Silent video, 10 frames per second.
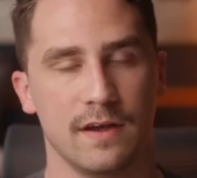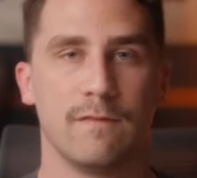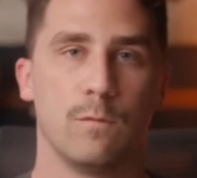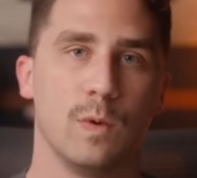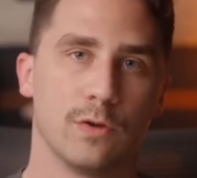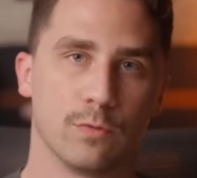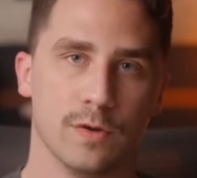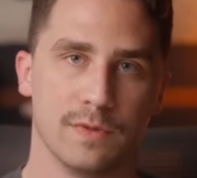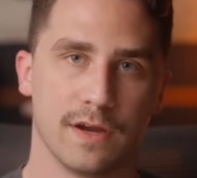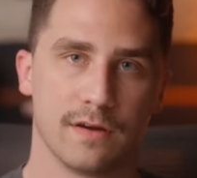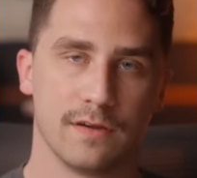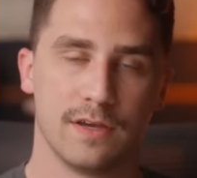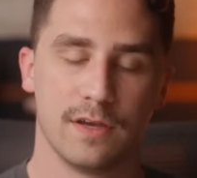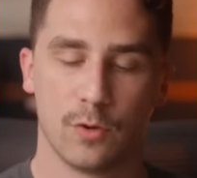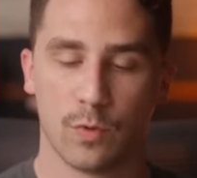of wiggle room there
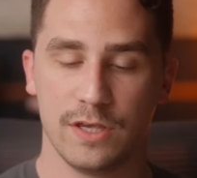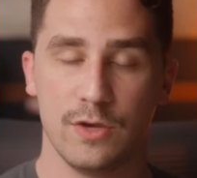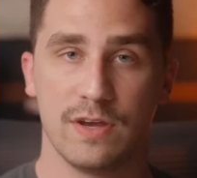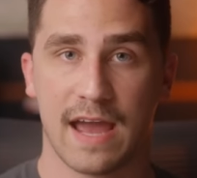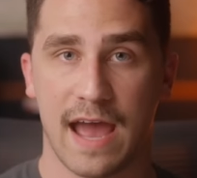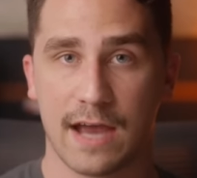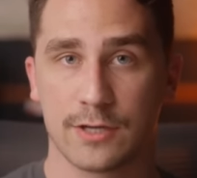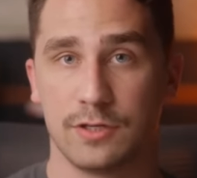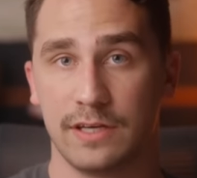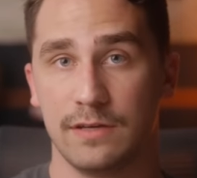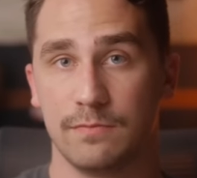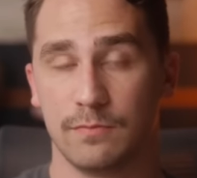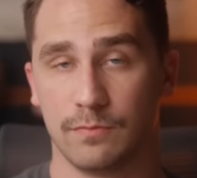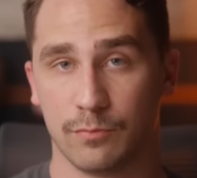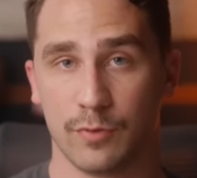where you can actually
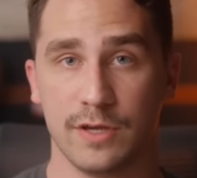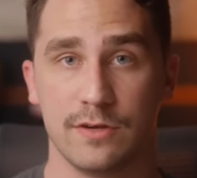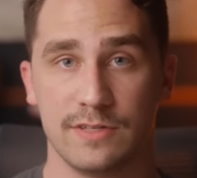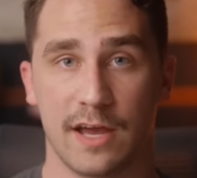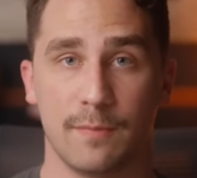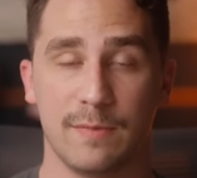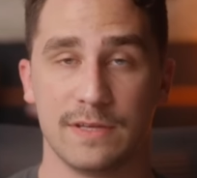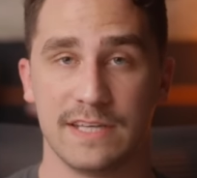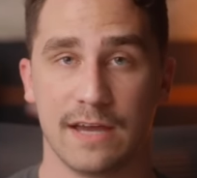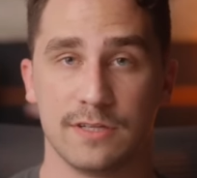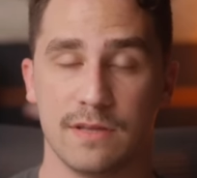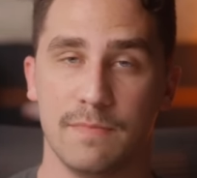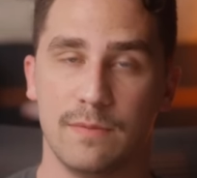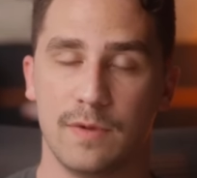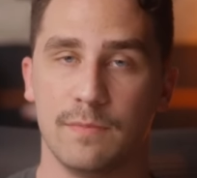bring your down payment down to the
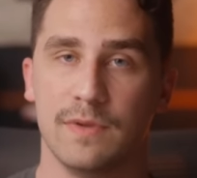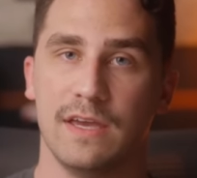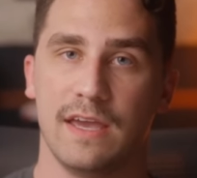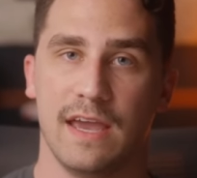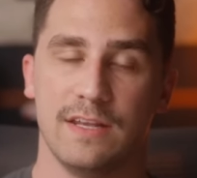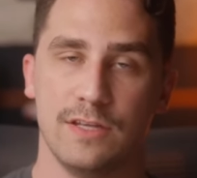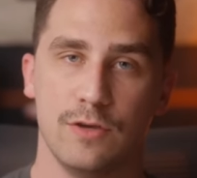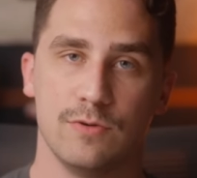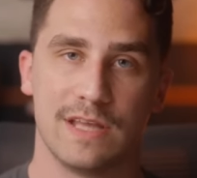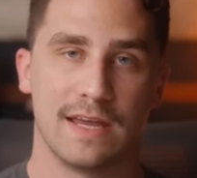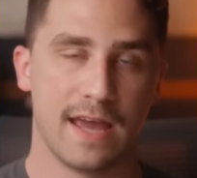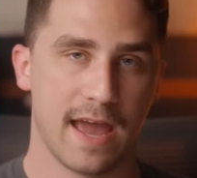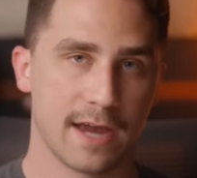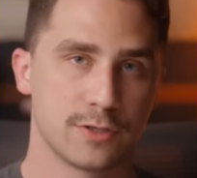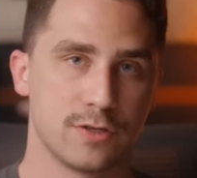minimum and use that
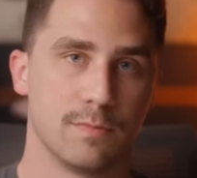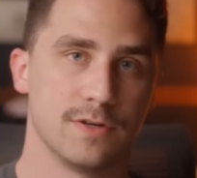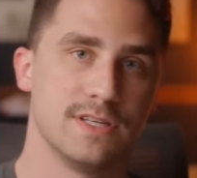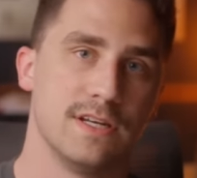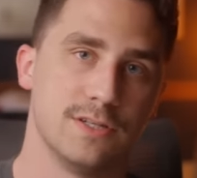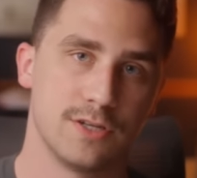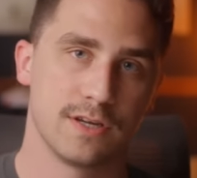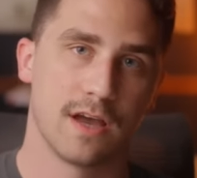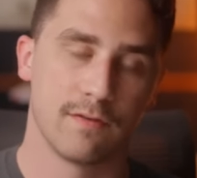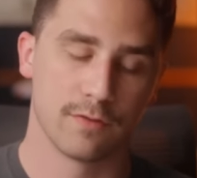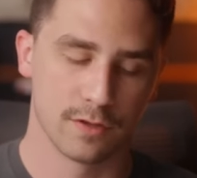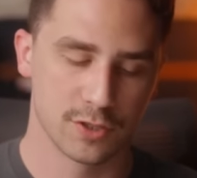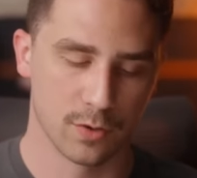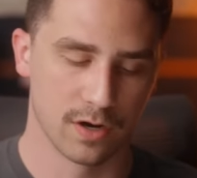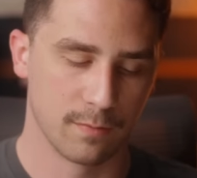extra percentage to cover the
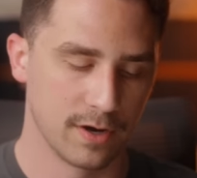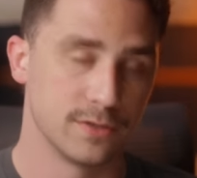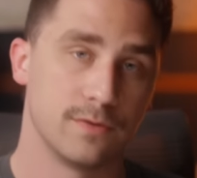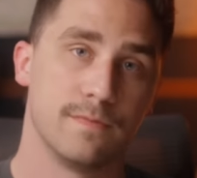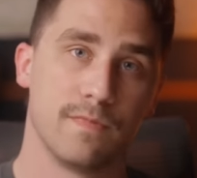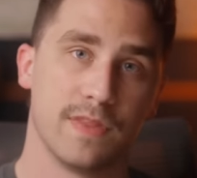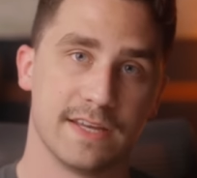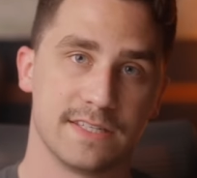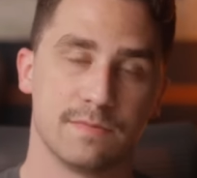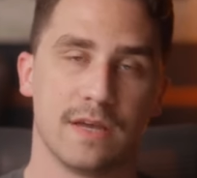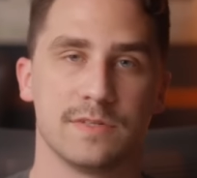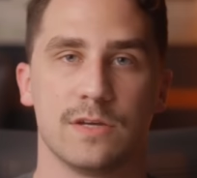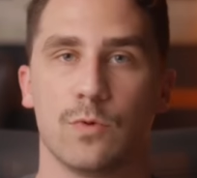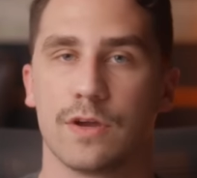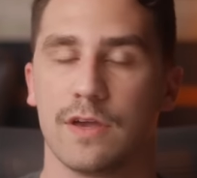short appraisal. That sometimes
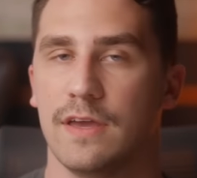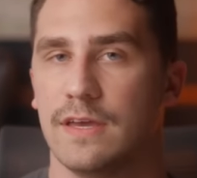can work.